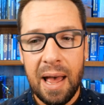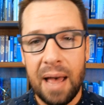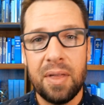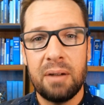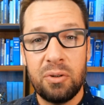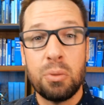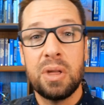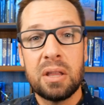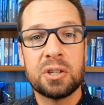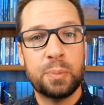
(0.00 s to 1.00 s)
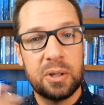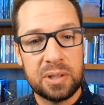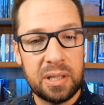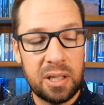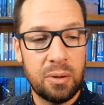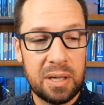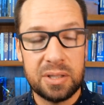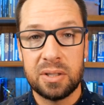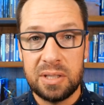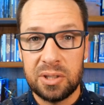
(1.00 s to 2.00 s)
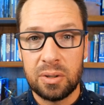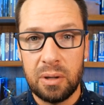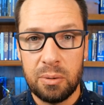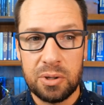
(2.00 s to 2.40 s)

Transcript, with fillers: And that if you think the Spirit's leading you and it's disagreeing with